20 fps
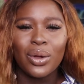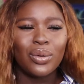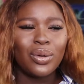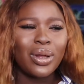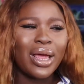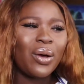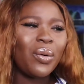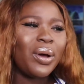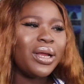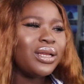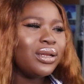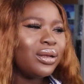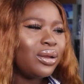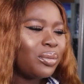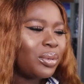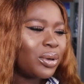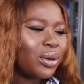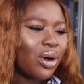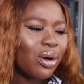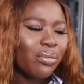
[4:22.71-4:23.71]
Like, when did
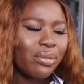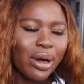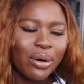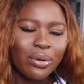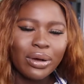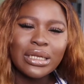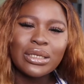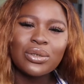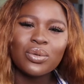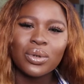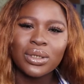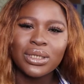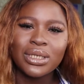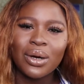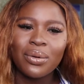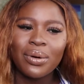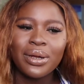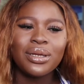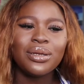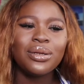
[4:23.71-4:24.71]
you become my weight
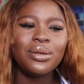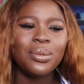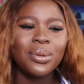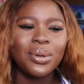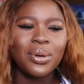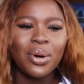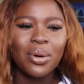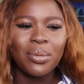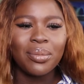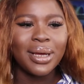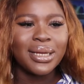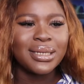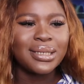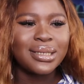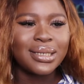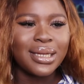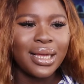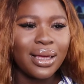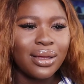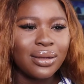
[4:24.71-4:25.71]
watcher? When did you become my
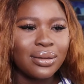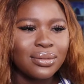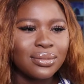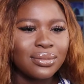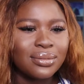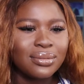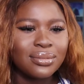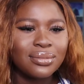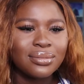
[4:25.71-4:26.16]
skill?"